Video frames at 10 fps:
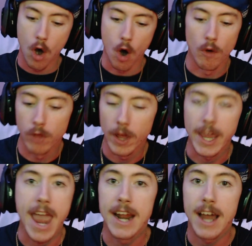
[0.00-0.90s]
of
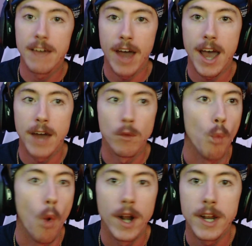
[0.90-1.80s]
like 8 I've
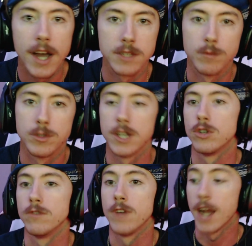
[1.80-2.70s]
had, 1 got some
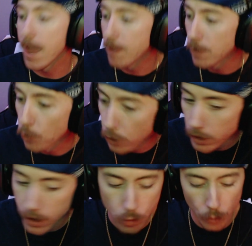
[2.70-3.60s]
stick drift on it. And then the
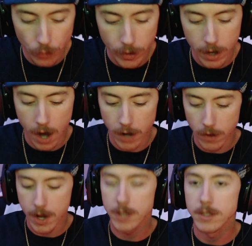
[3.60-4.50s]
really cool thing, on to
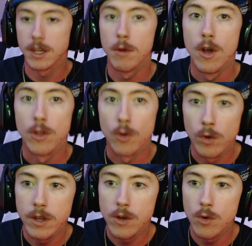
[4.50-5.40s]
the next step, the
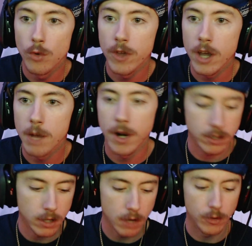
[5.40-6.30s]
really cool thing about a
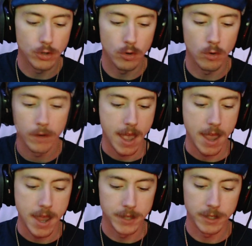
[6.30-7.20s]
Scuf controller
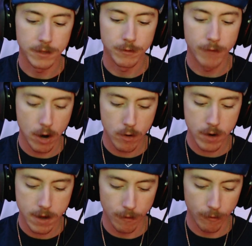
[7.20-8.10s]
is it is
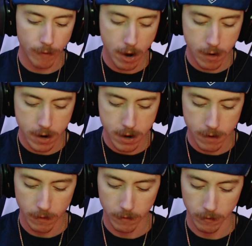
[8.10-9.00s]
very,
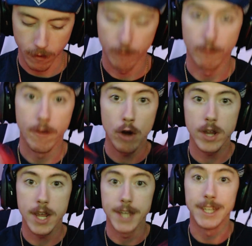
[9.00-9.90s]
very,
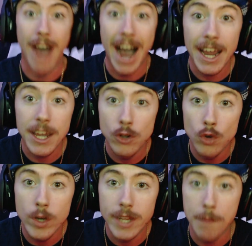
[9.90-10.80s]
very easy. If I can
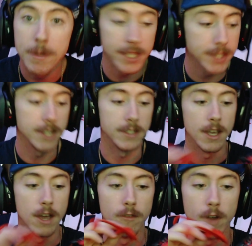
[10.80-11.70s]
do it, that means it's
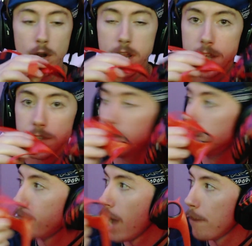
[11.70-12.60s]
easy. Very easy to
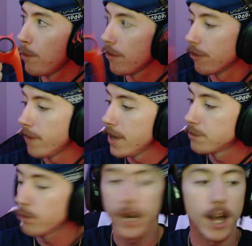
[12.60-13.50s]
just pop off the
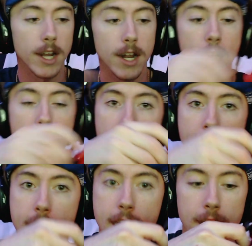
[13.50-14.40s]
faceplate on it
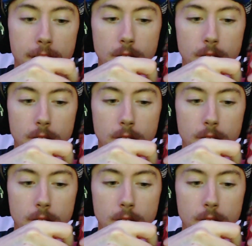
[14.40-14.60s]
and